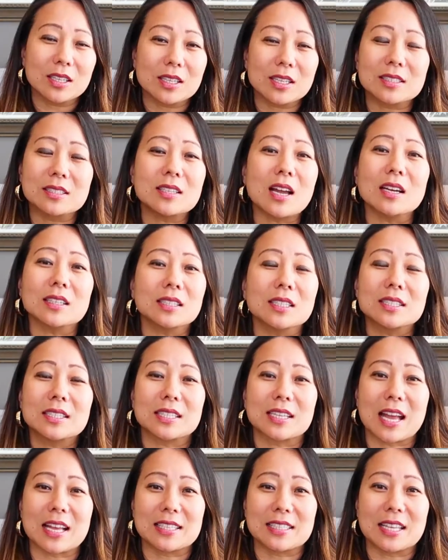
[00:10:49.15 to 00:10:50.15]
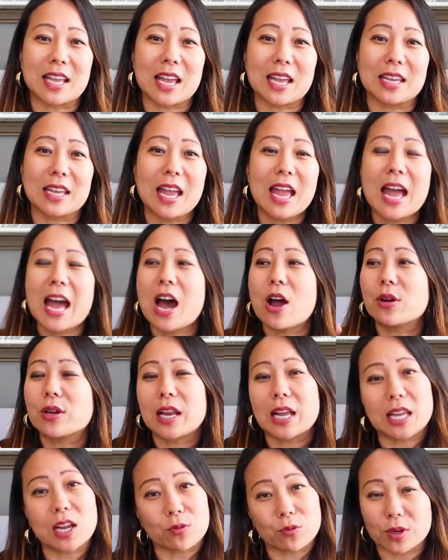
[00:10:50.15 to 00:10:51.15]
It's not good to say, how can
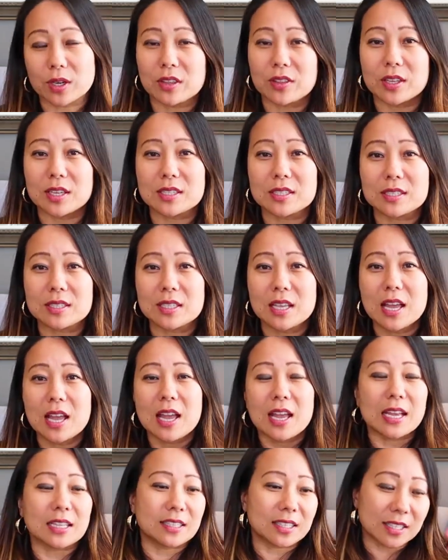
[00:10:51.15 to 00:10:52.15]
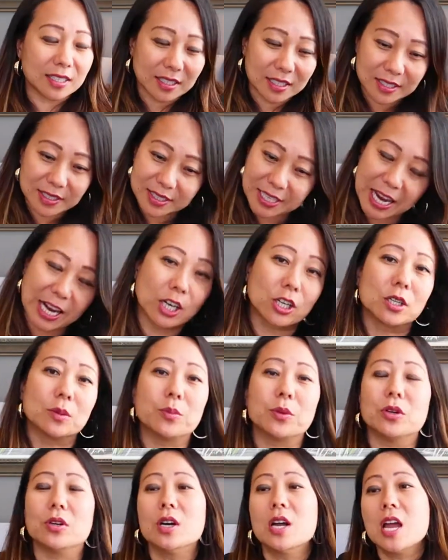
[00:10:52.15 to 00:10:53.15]
I get rid of this? This is
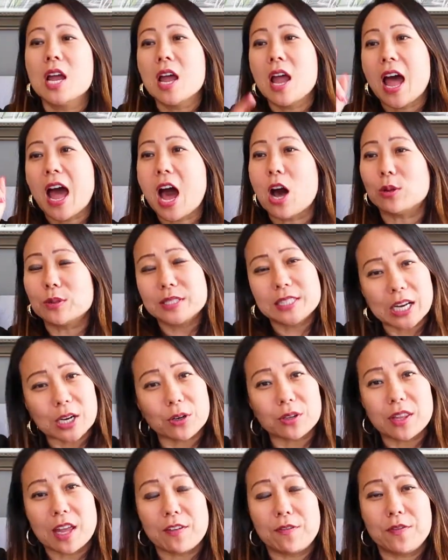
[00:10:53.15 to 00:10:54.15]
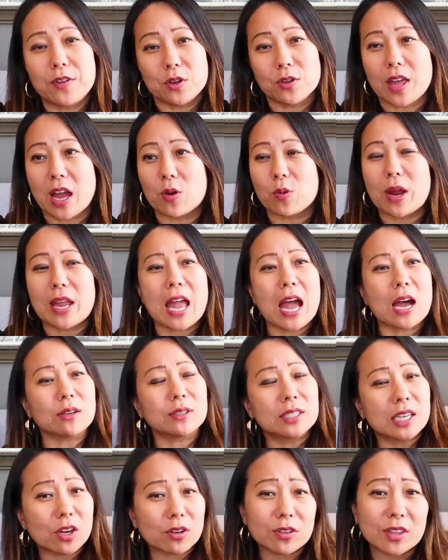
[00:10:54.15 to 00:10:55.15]
terrible. How dare they feel that way? How
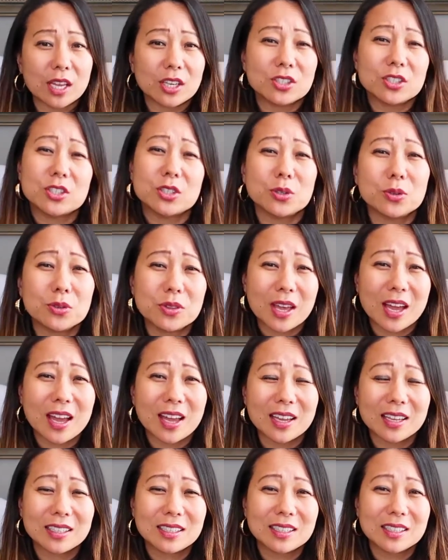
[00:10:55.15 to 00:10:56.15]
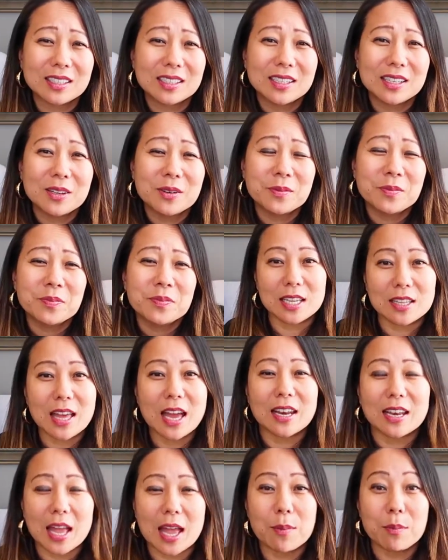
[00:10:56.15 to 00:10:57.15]
dare they do that? See
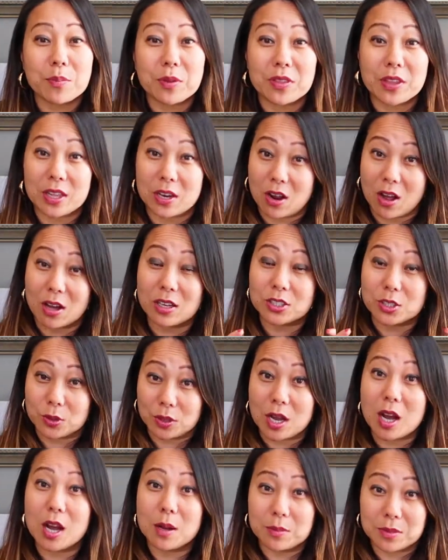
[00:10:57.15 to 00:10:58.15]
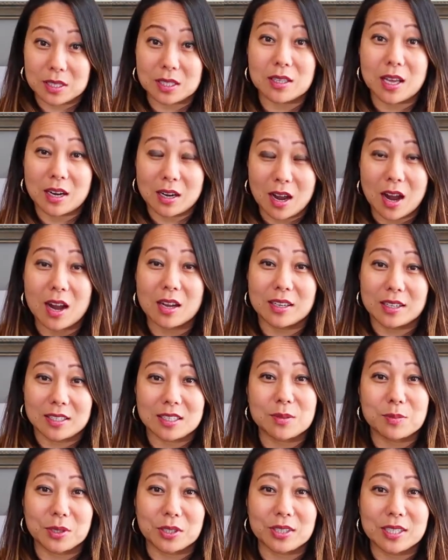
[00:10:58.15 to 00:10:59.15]
that empathy that also comes in that Han
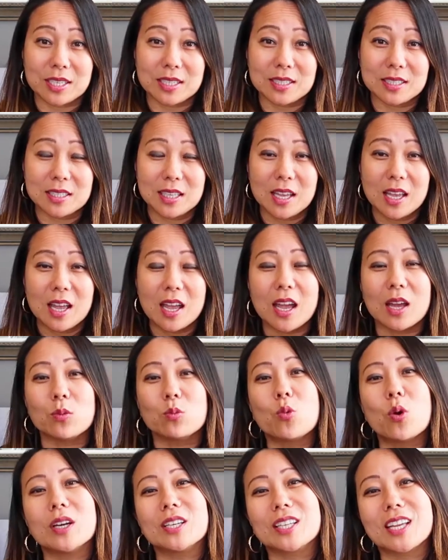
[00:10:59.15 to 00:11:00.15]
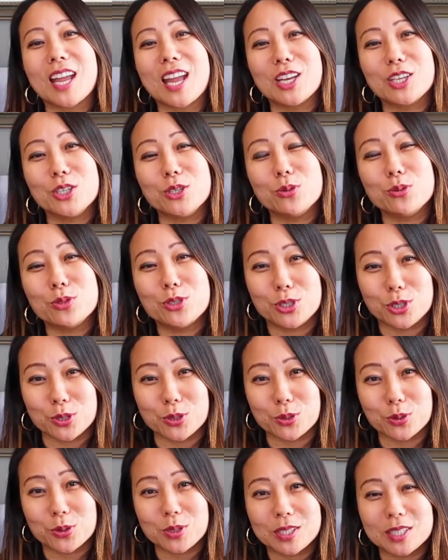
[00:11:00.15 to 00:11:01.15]
experience, and what can you
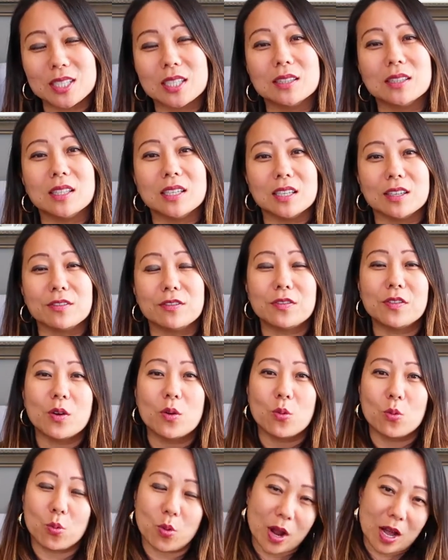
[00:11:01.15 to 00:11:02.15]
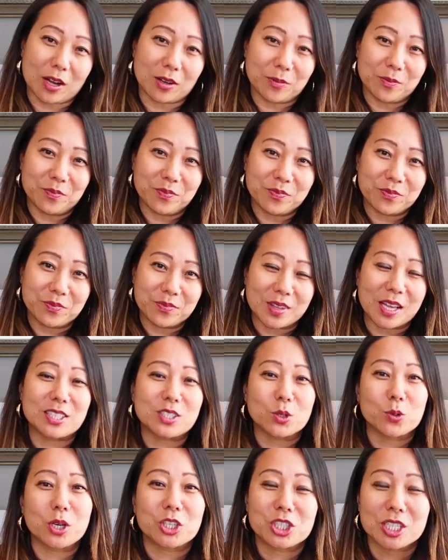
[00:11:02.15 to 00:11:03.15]
do to live well? That's
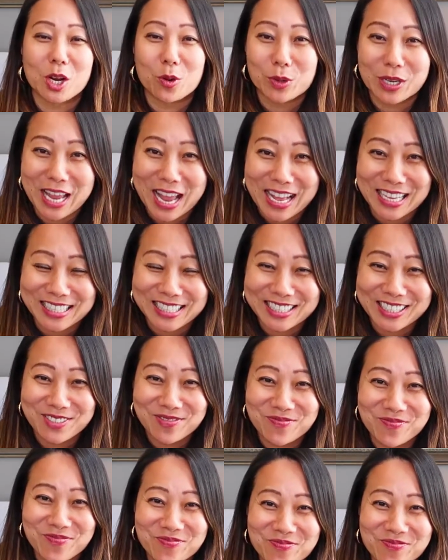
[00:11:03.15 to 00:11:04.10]
the question I want to ask.